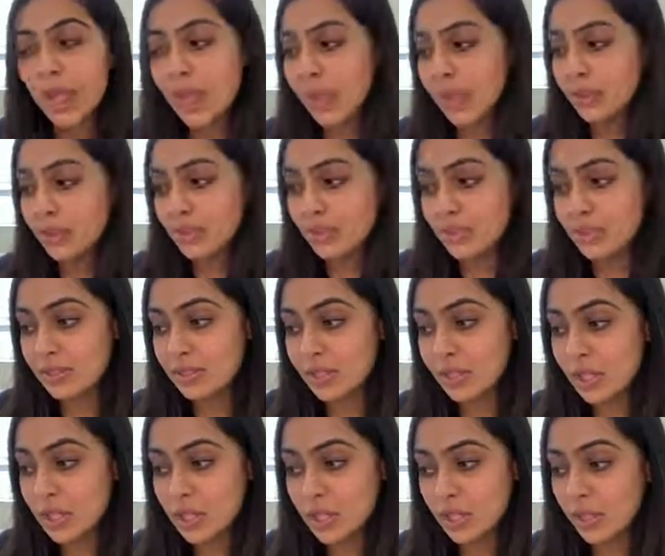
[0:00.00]
And this is an
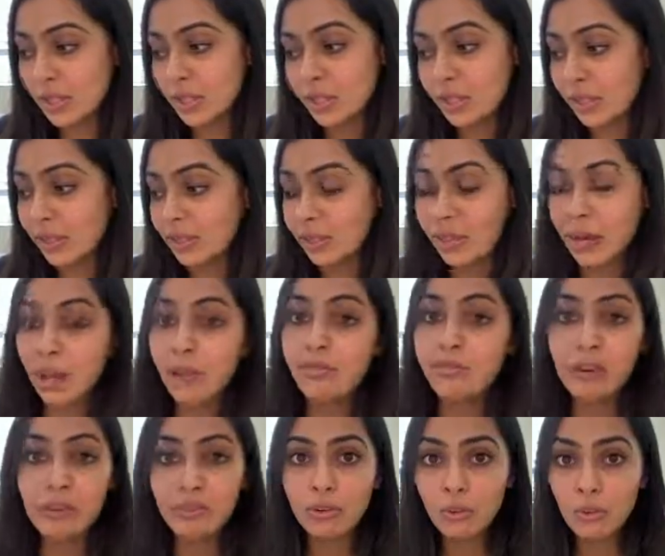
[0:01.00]
agent, again, that I've
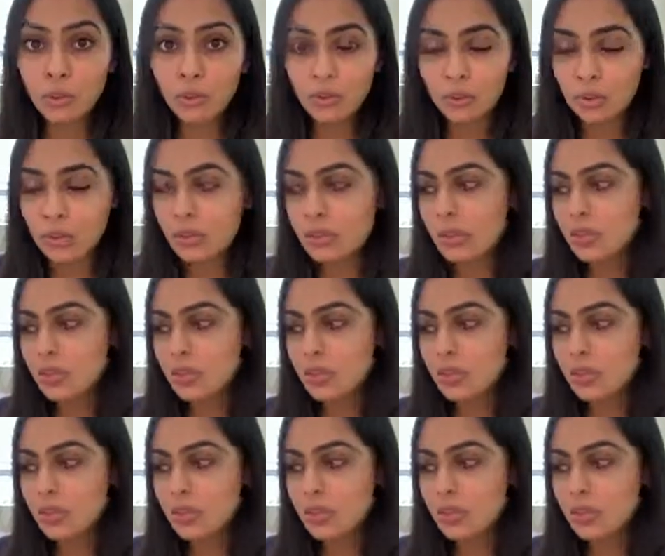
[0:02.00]
never worked with.